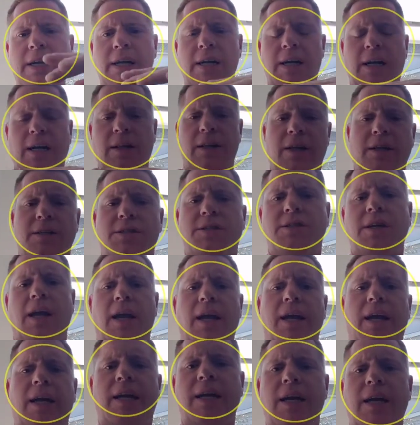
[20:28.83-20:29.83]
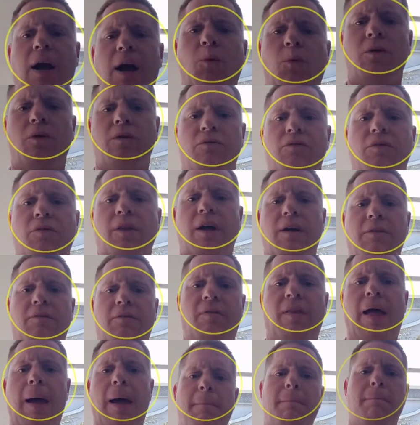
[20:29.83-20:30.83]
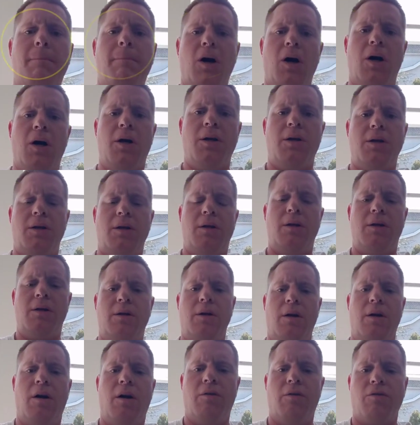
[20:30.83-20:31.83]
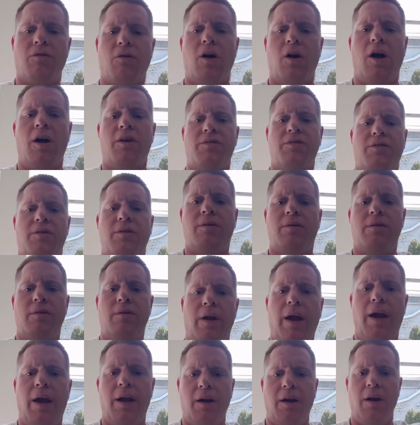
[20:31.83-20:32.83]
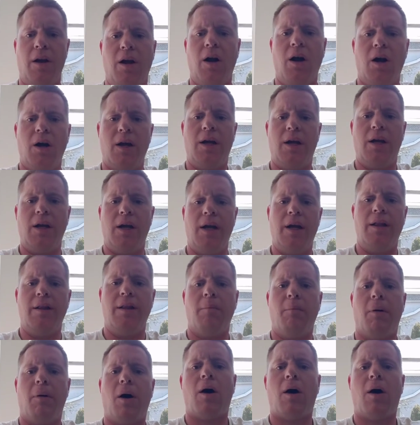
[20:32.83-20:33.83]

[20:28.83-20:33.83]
Let's say I would have left that mud of rust and gunk in the bottom,